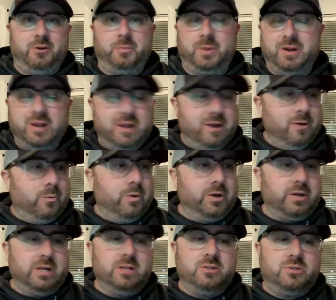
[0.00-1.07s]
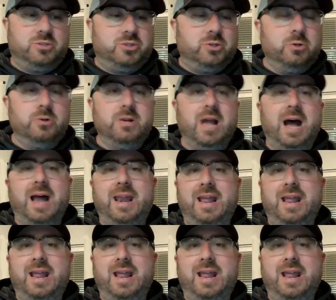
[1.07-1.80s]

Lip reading: But really, do not